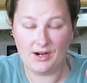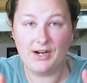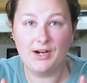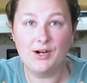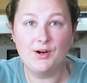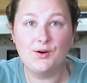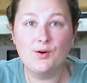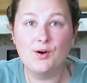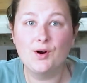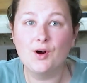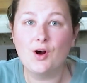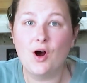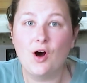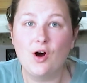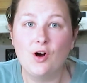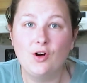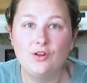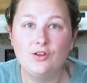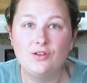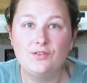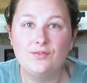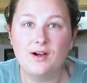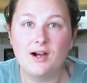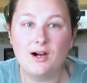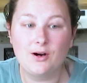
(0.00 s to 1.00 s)
are
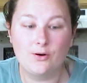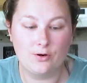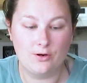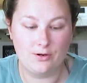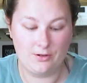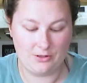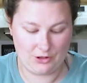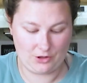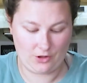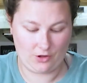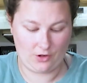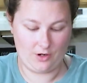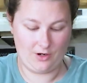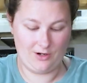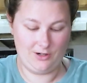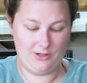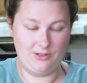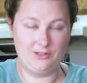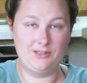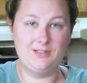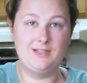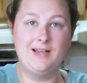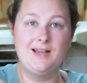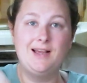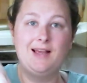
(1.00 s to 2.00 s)
all of our
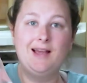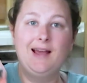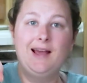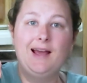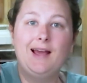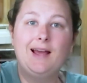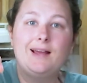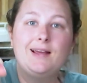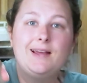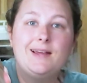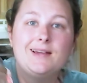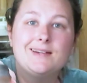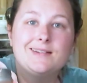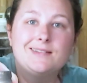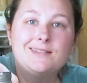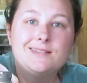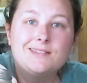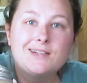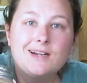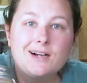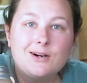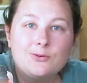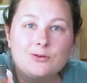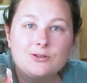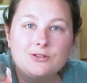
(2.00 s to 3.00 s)
jars and
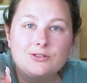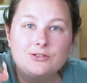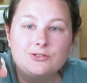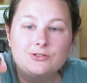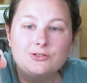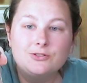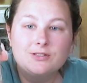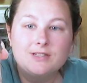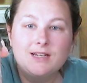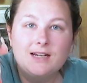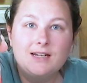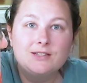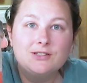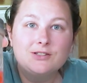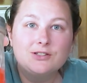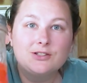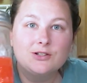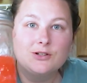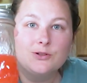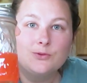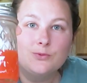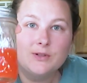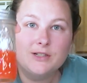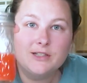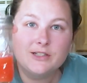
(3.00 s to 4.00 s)
our little
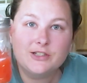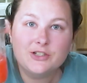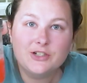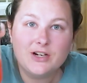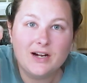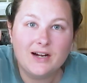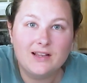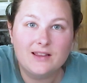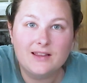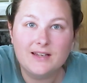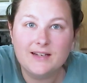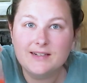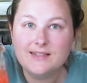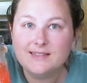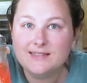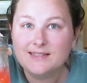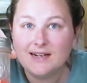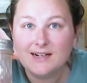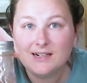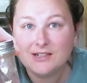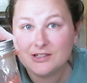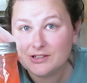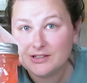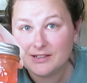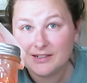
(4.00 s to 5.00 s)
tester, which I think is
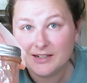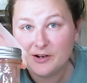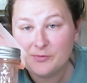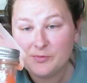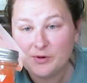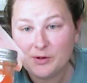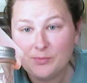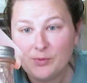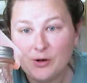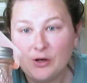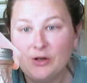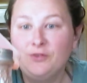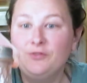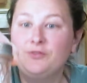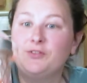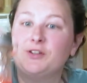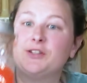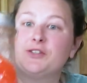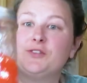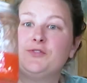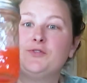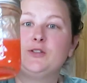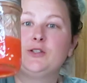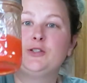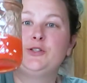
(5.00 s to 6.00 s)
actually going to be
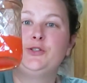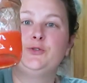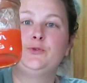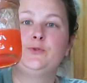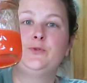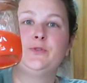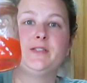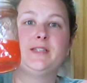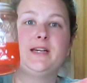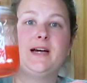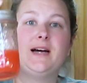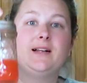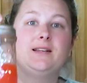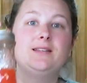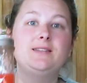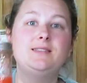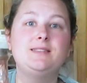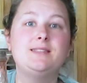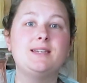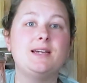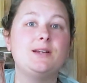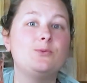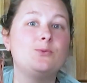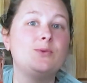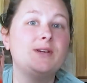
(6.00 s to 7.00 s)
perfect for 2
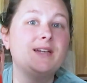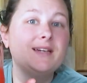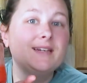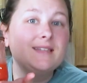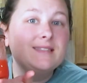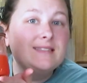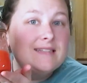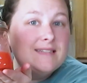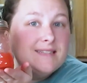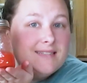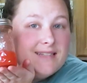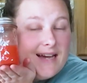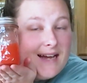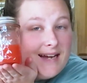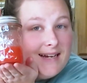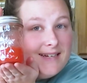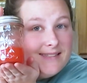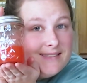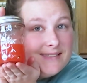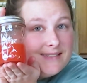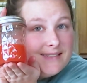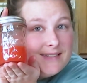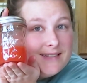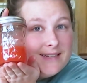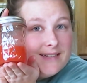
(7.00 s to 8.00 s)
salads, and we get to
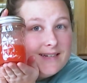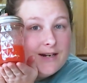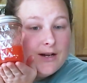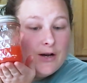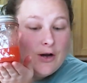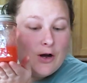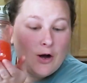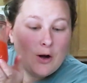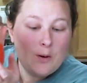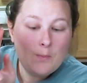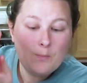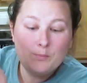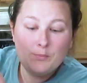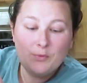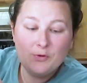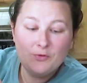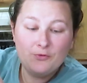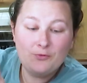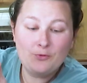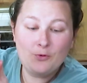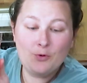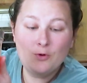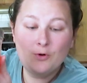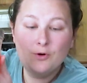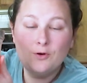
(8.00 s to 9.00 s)
taste it
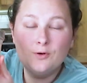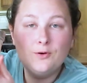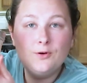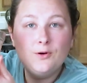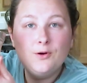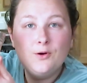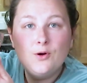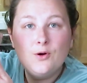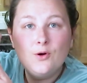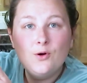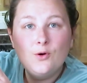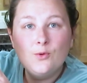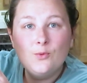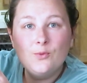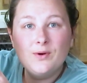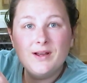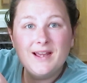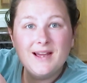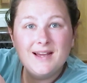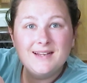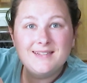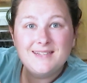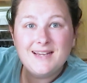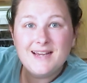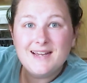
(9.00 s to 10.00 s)
before
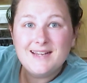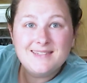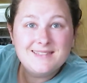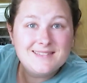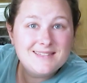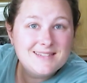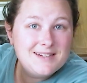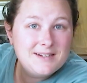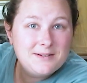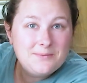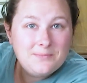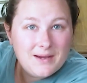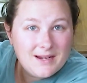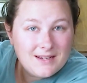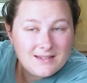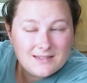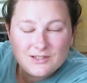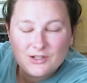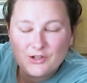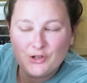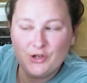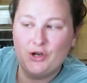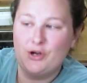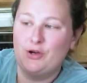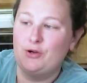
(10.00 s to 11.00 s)
we taste it in
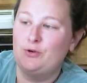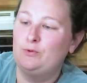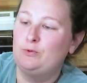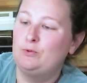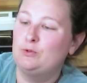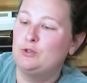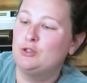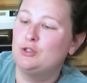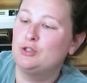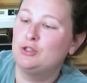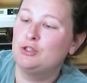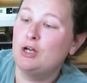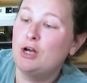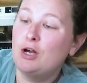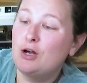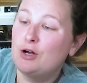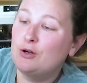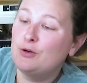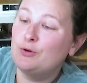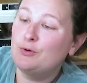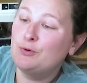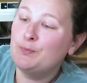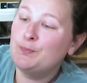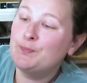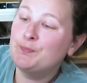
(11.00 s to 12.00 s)
Mexico.
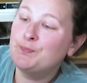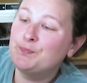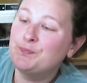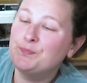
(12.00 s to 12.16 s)
So